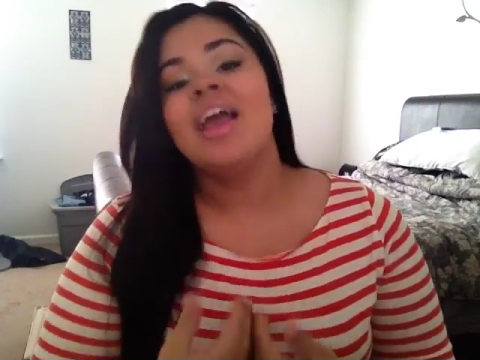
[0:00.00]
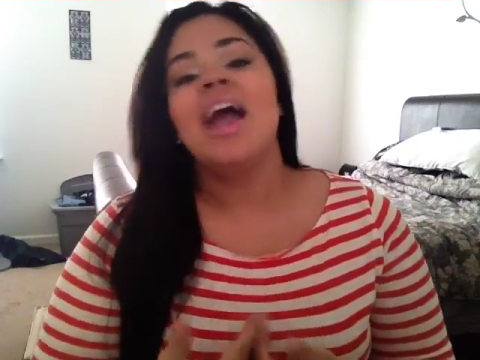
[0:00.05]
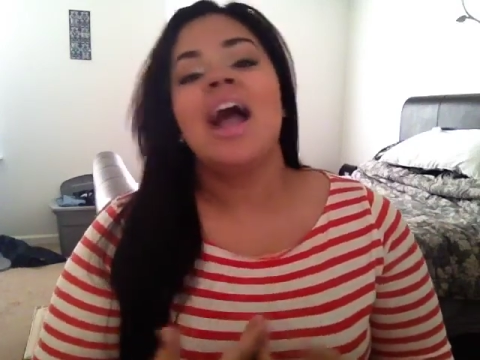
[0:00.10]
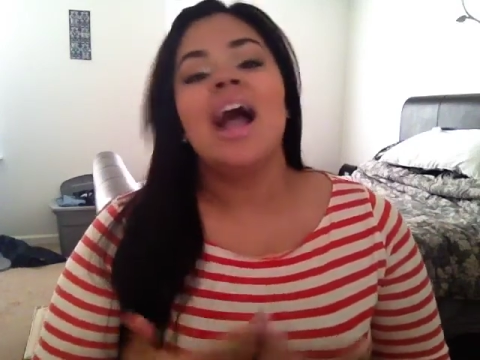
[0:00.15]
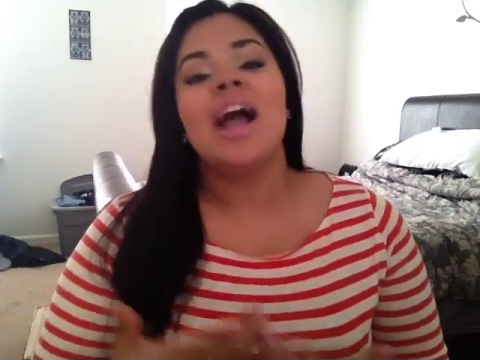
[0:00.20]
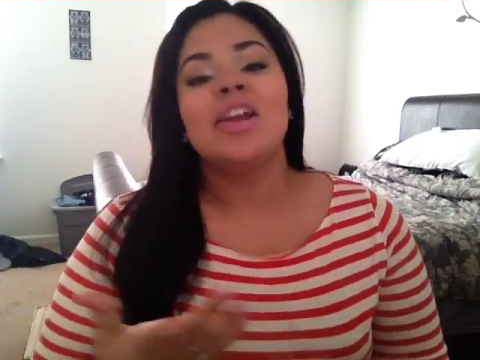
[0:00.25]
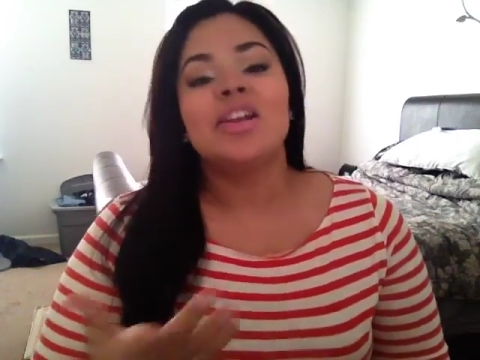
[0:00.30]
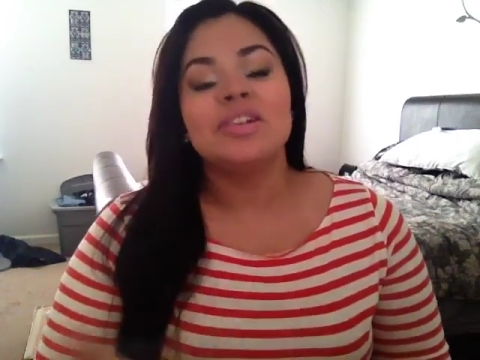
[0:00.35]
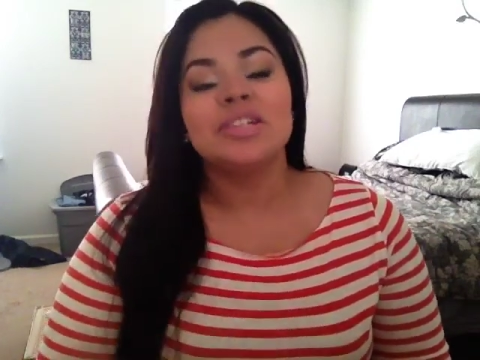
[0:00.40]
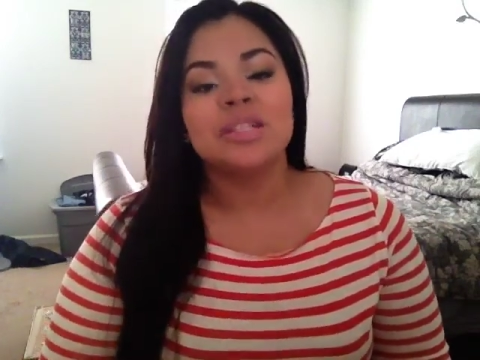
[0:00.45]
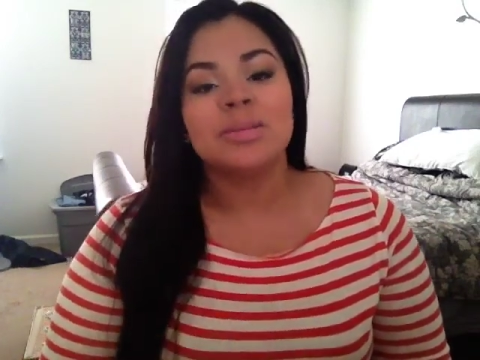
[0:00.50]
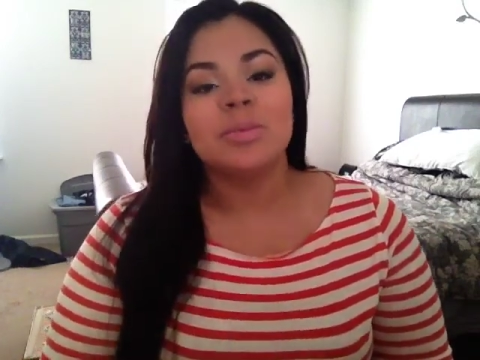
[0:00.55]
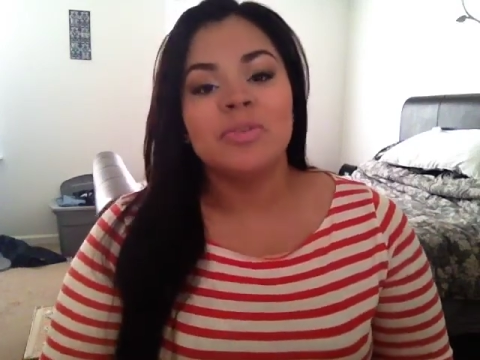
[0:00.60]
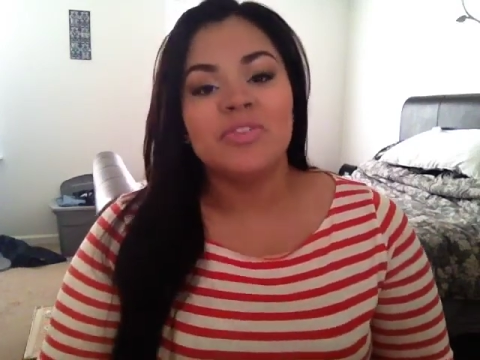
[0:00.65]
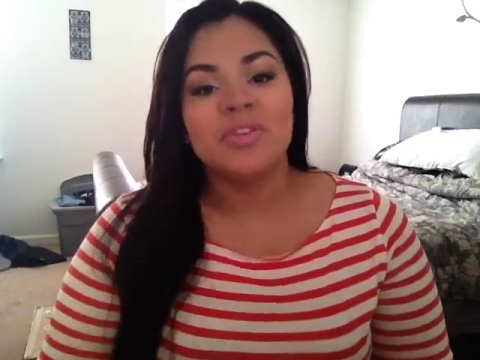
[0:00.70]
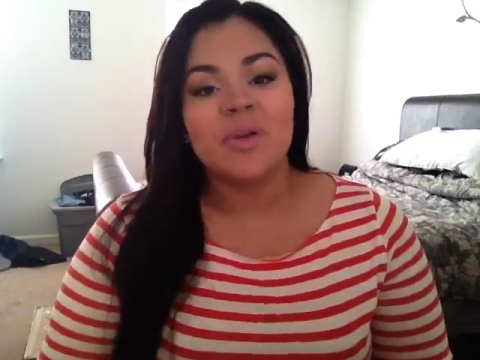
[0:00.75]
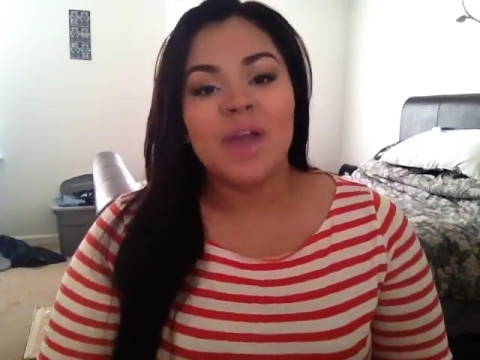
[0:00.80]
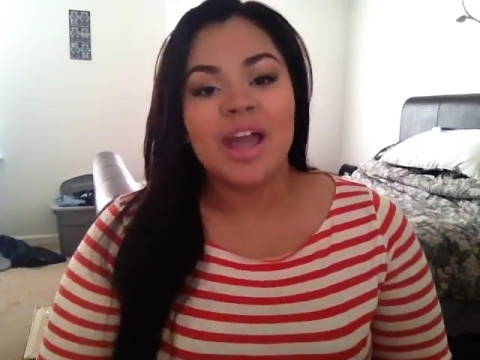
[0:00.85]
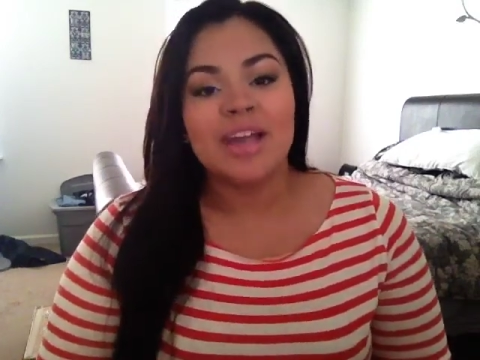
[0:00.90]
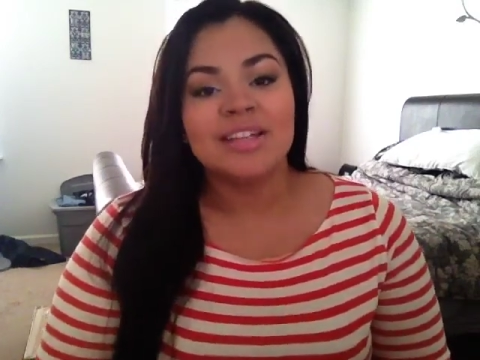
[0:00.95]
I know some of
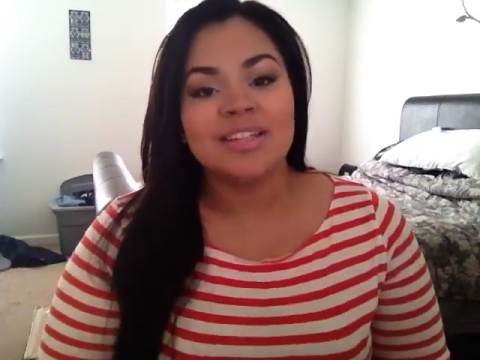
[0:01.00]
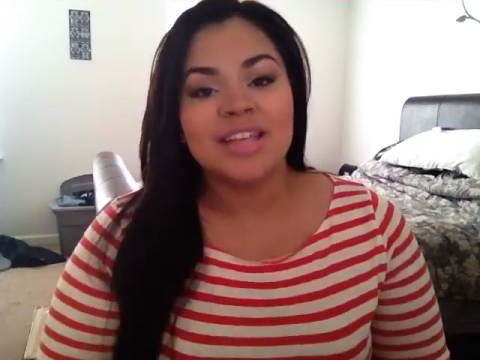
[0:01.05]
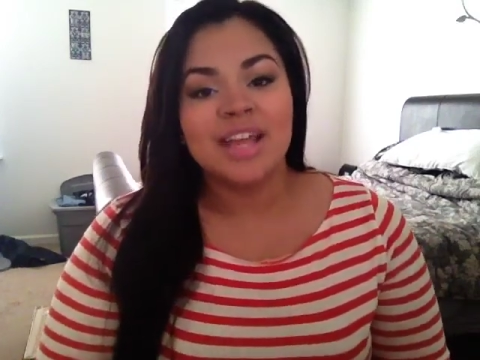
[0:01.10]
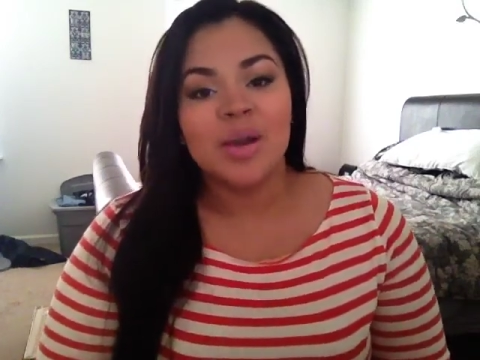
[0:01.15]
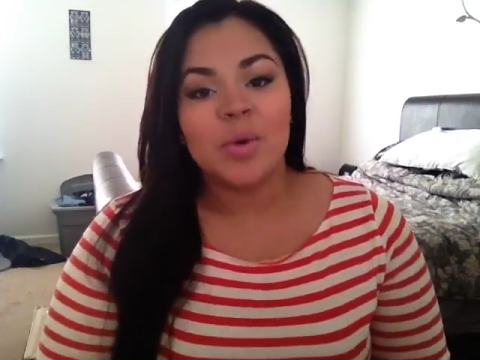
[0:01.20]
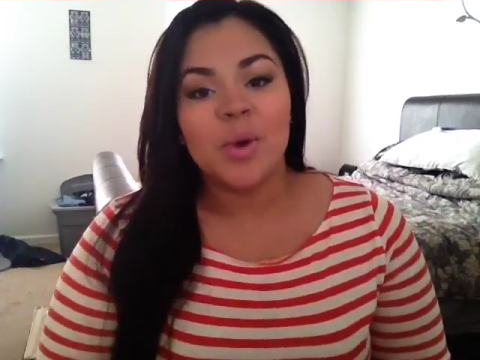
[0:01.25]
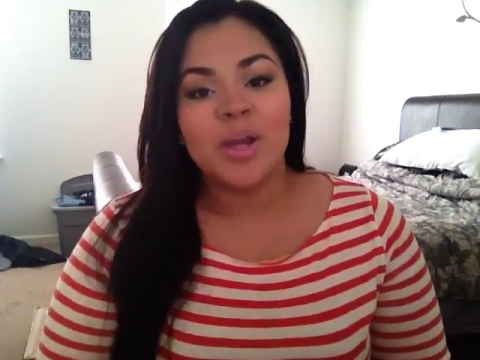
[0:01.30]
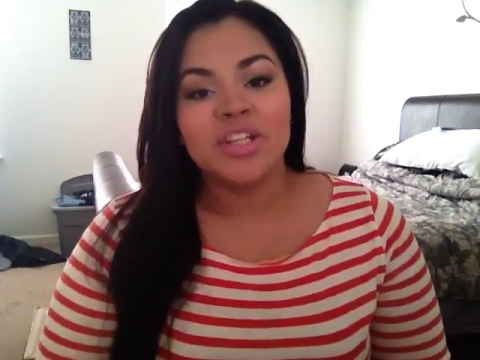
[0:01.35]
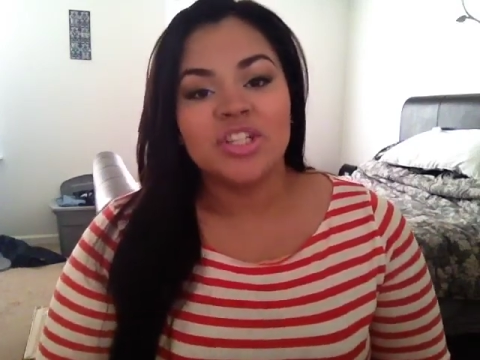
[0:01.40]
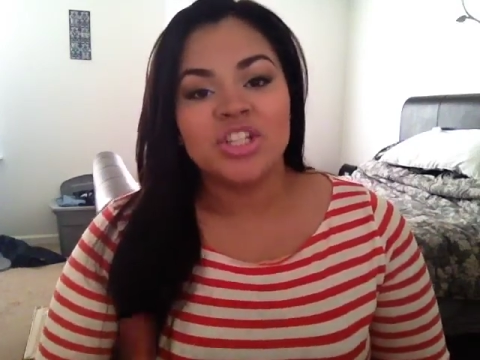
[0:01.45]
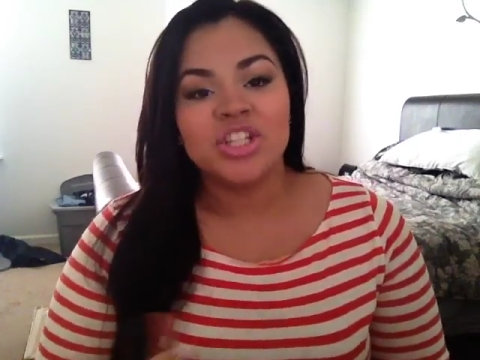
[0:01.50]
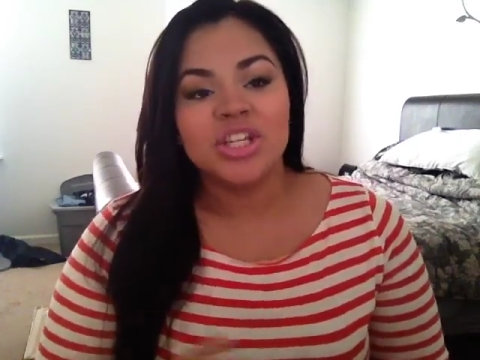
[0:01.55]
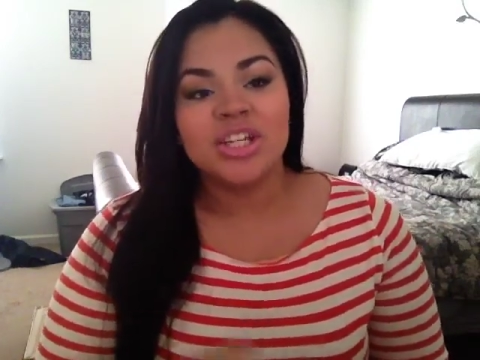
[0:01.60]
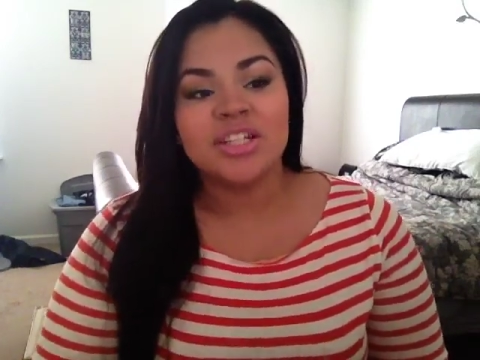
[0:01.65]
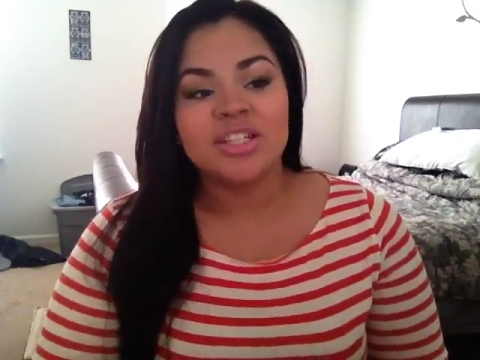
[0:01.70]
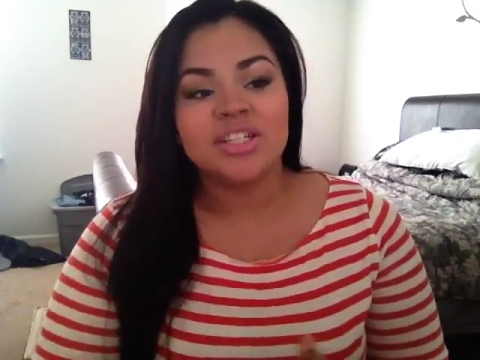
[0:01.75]
you asked that question.